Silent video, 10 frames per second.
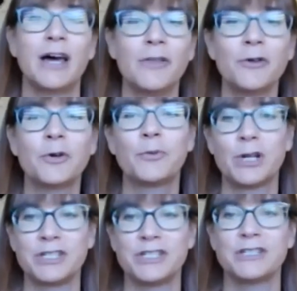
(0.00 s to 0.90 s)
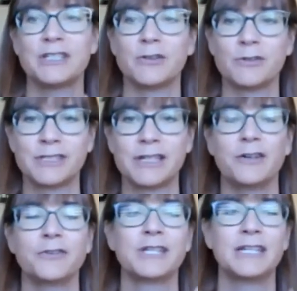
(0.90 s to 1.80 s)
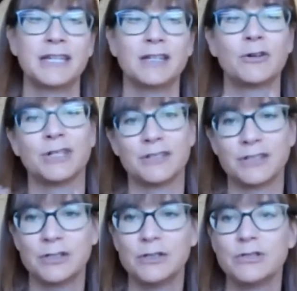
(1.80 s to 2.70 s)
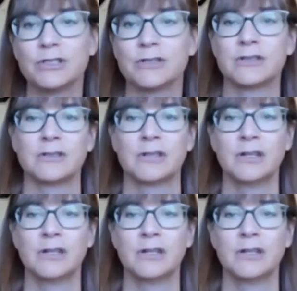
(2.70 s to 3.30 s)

other oppressions in ourselves and in our institutions.